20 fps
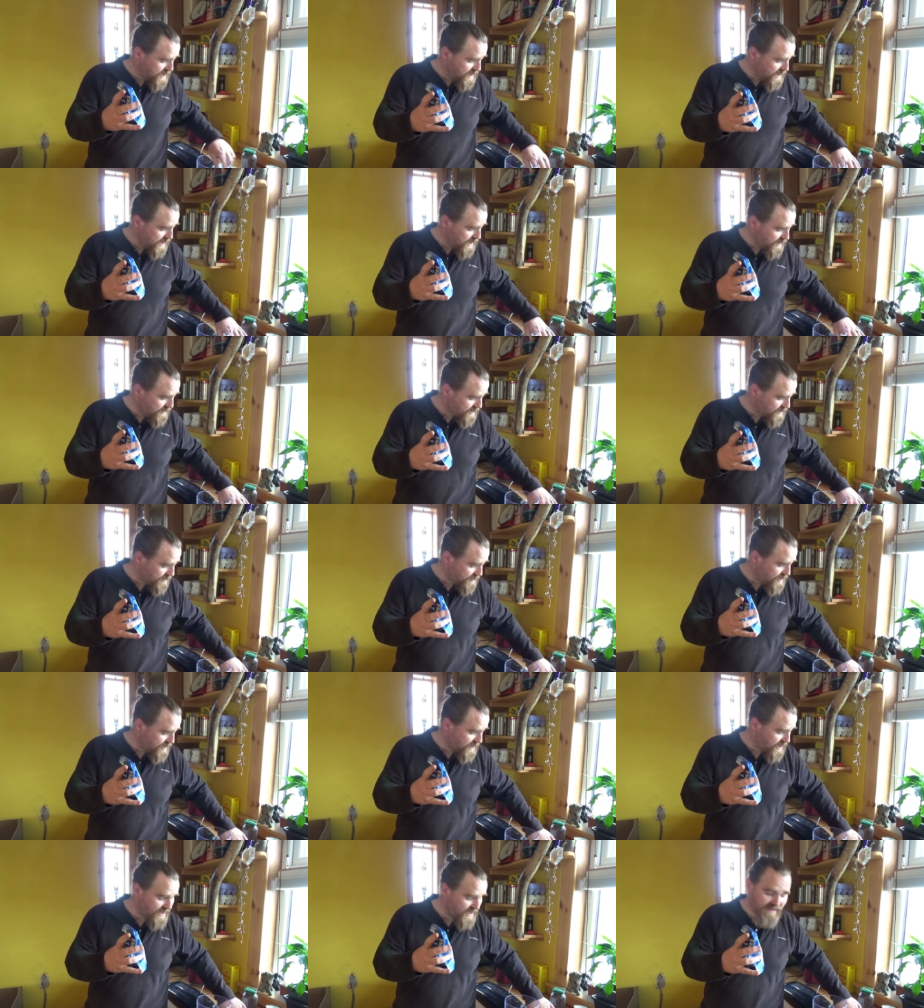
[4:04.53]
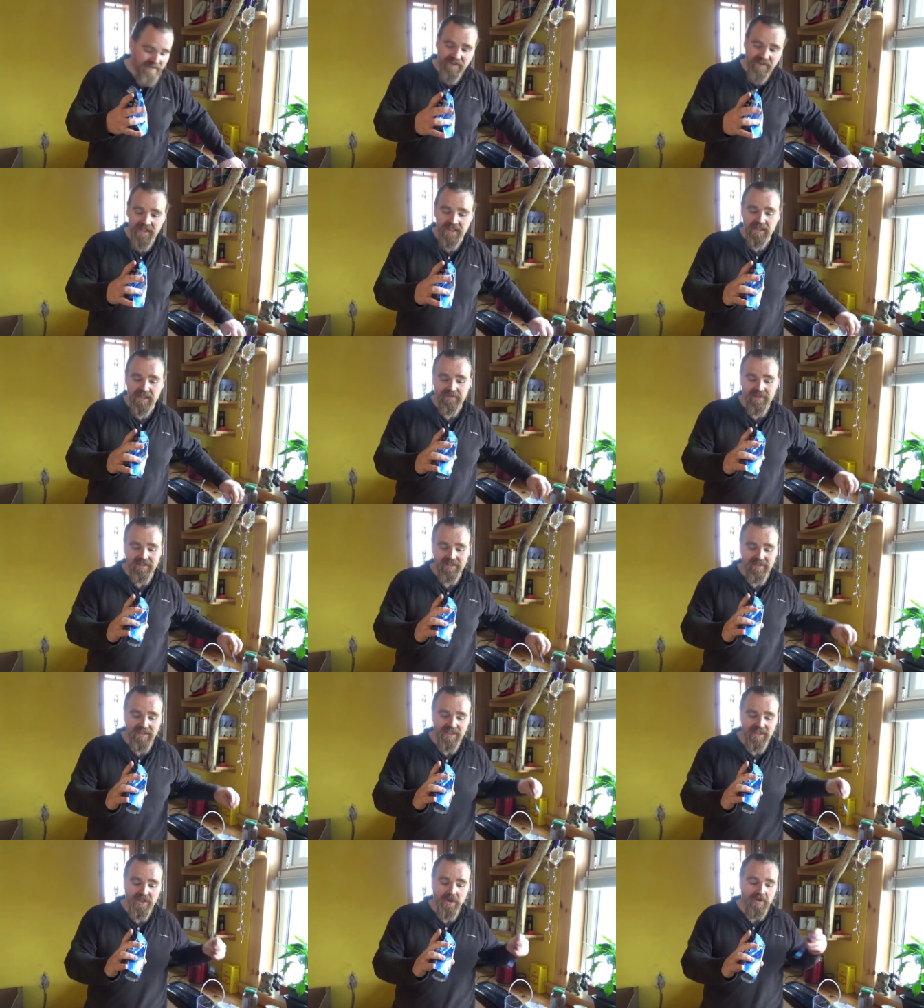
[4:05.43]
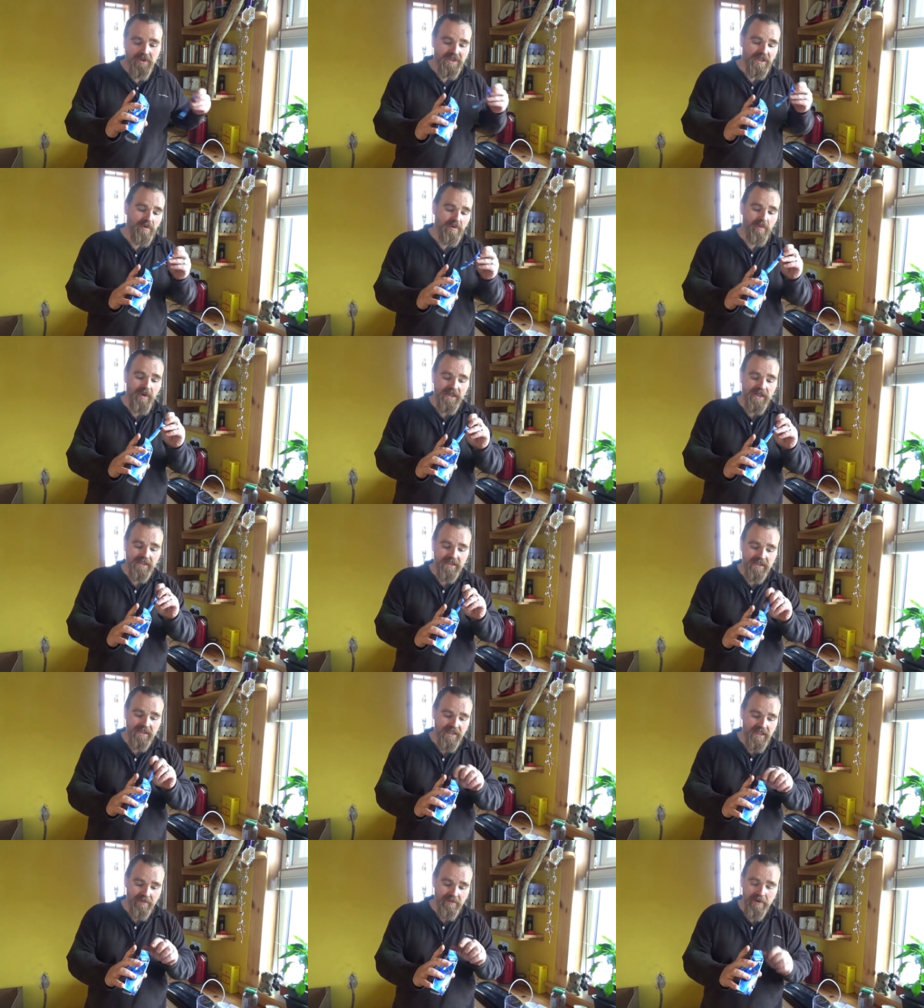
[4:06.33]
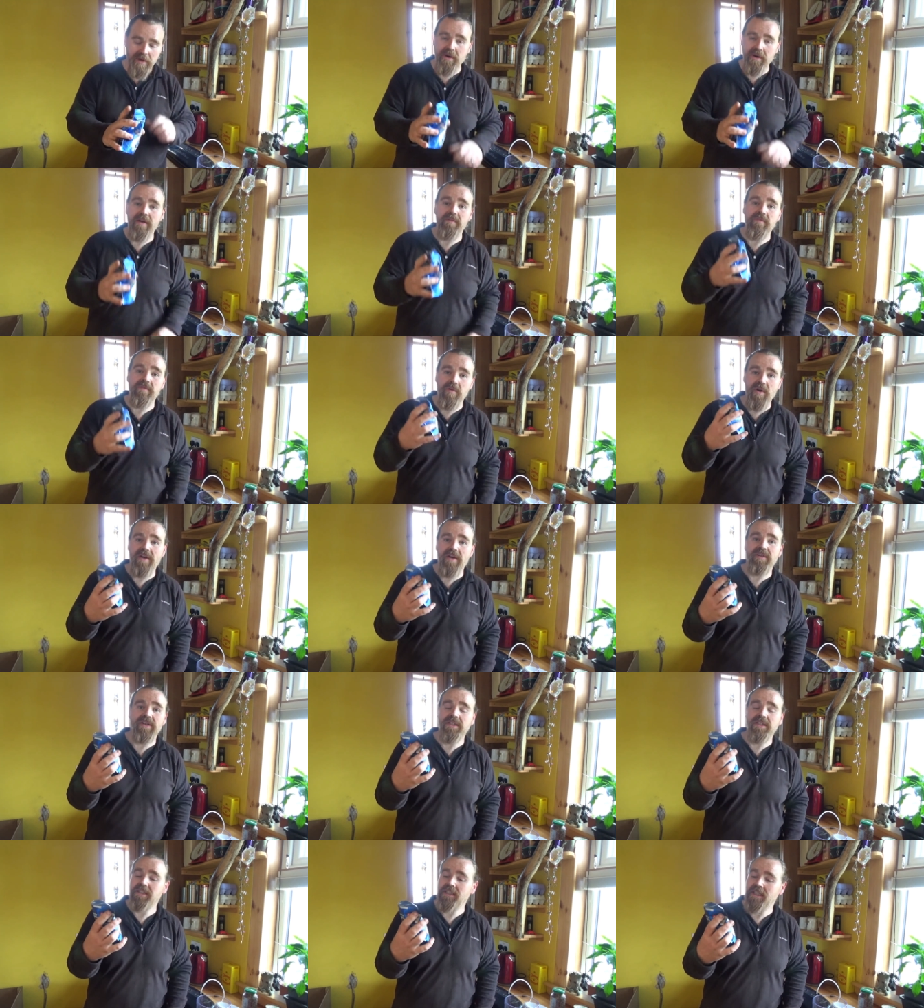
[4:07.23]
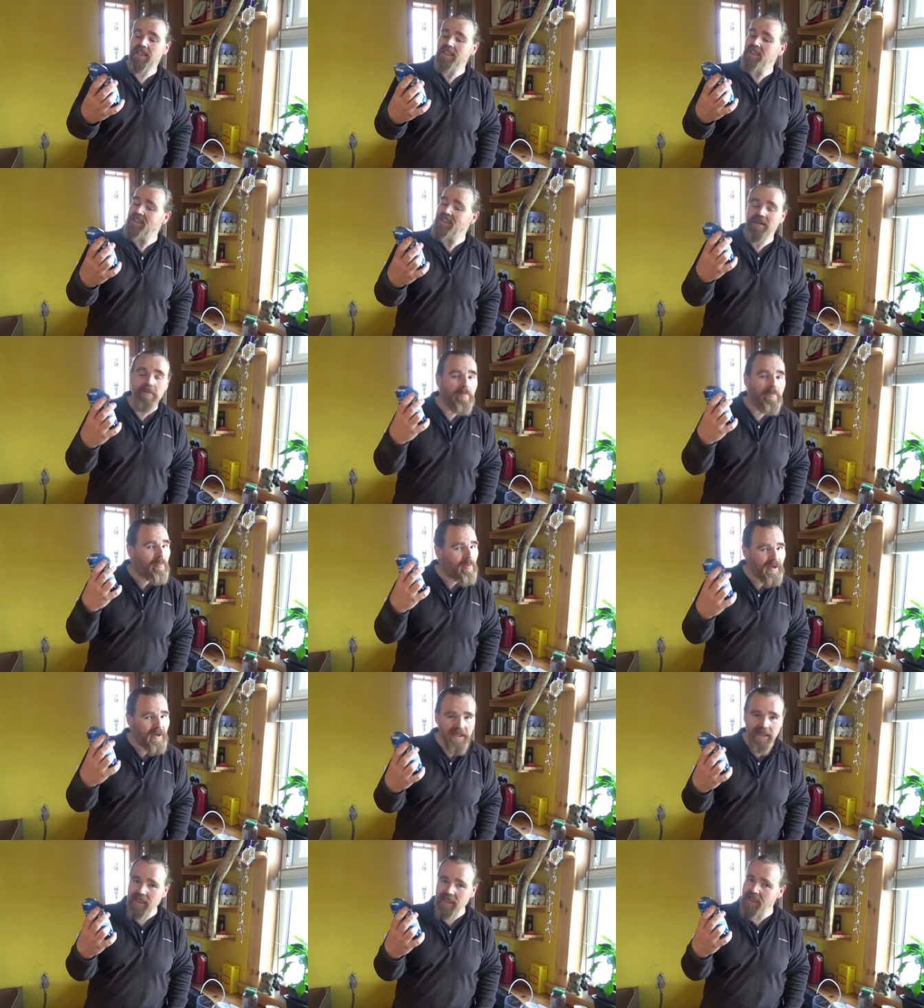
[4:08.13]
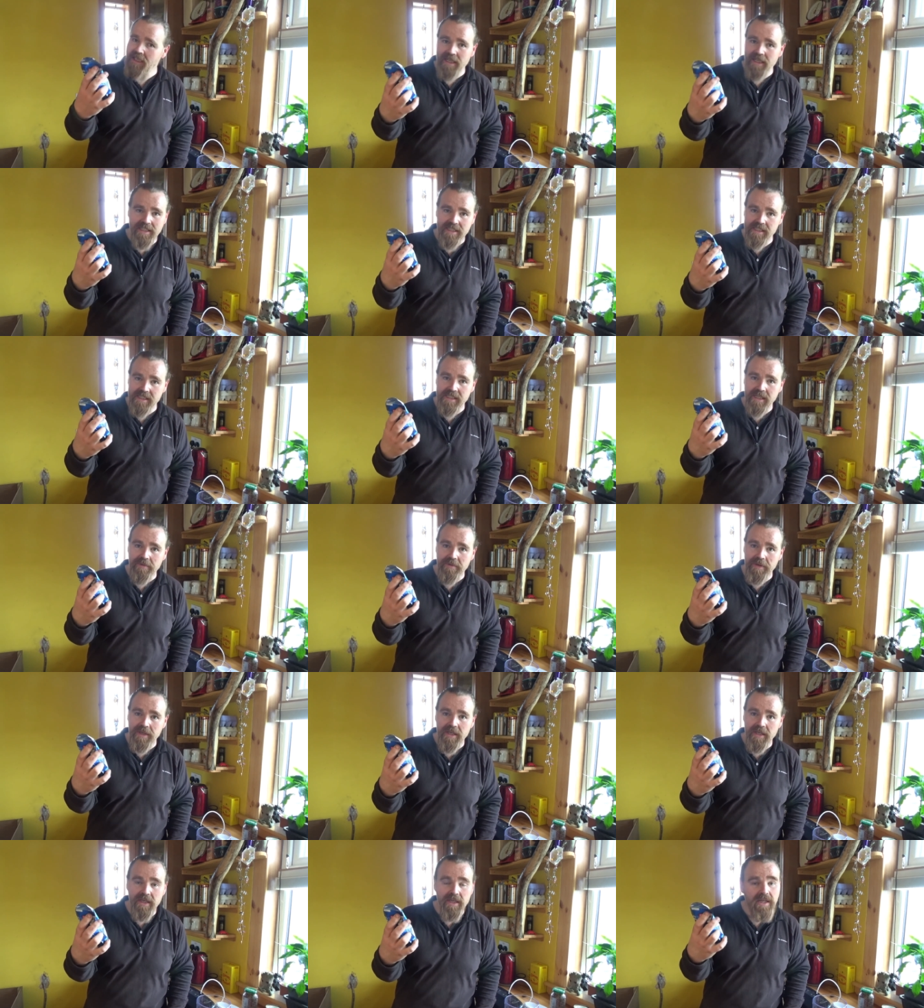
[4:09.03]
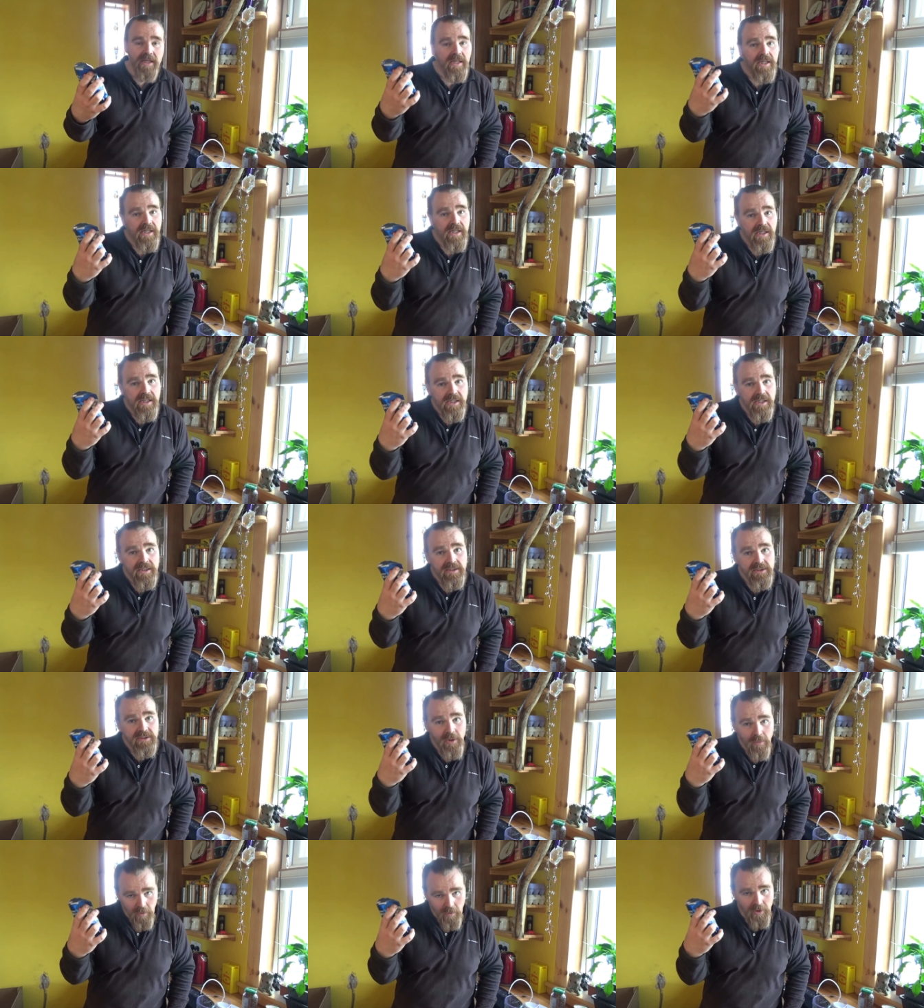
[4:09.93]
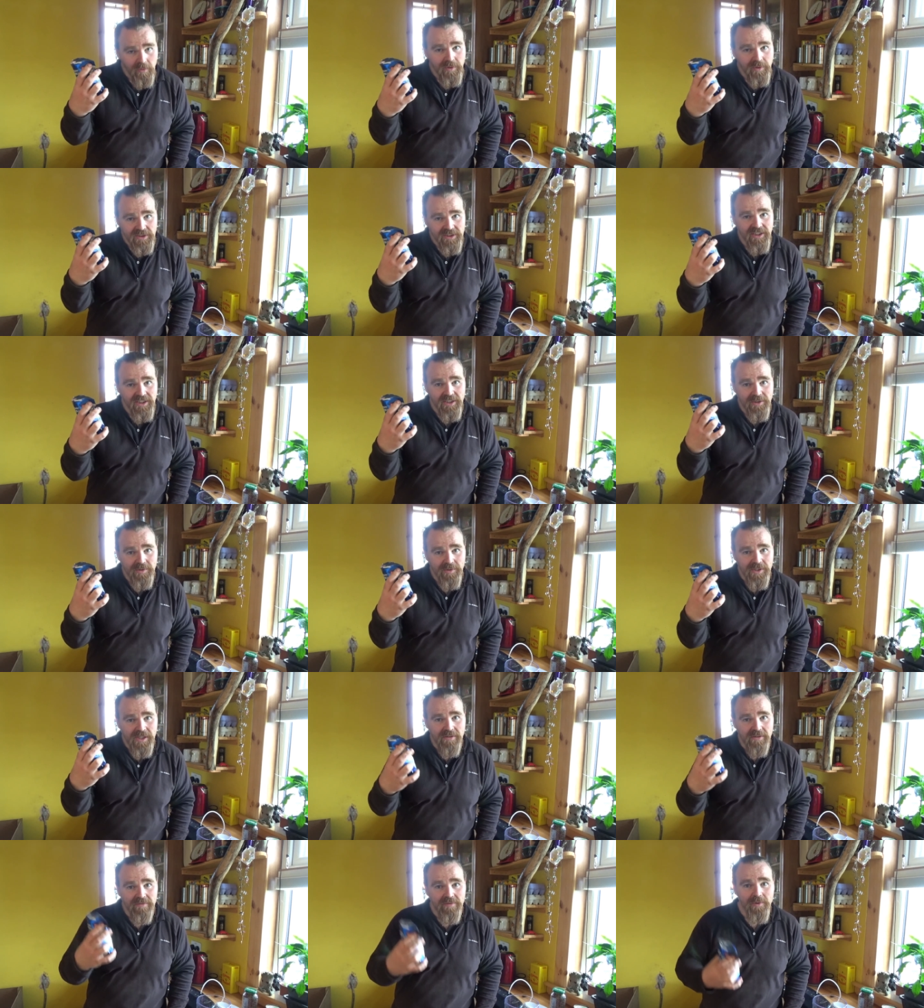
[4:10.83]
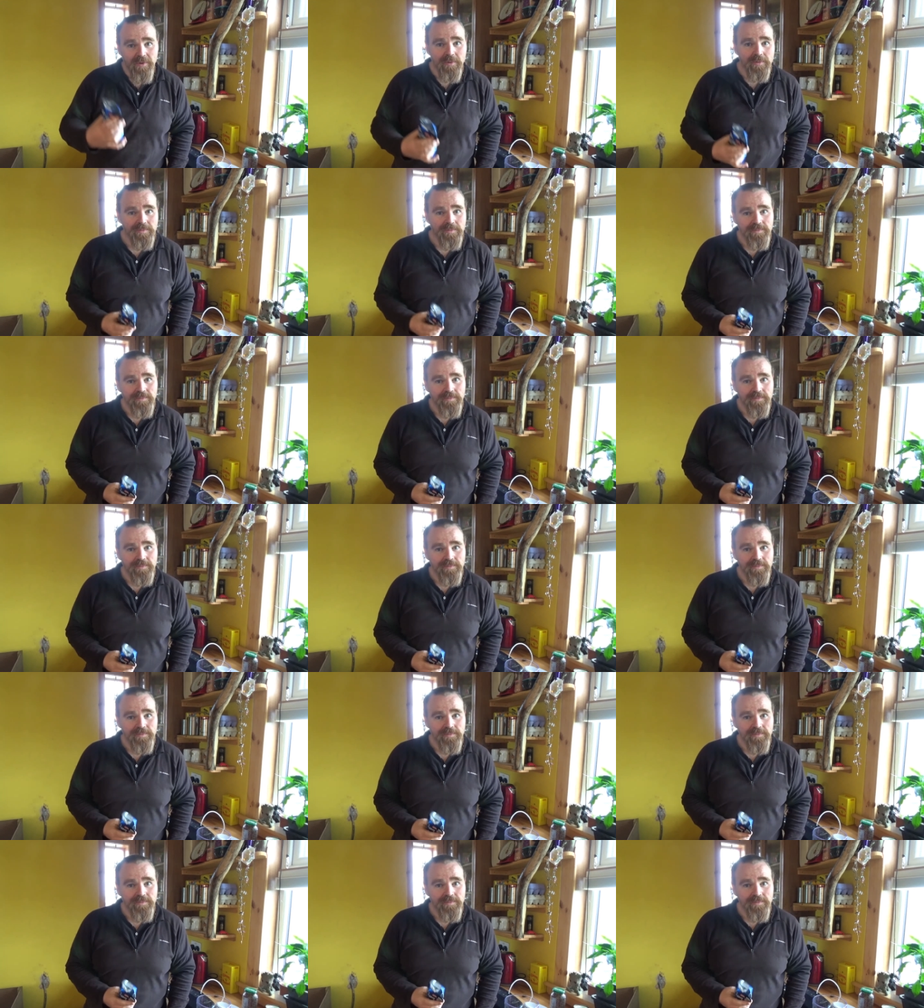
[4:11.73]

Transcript: You know, something that is effectively toxic waste that's going to be around forever and is completely unnecessary. So what are we still using it for?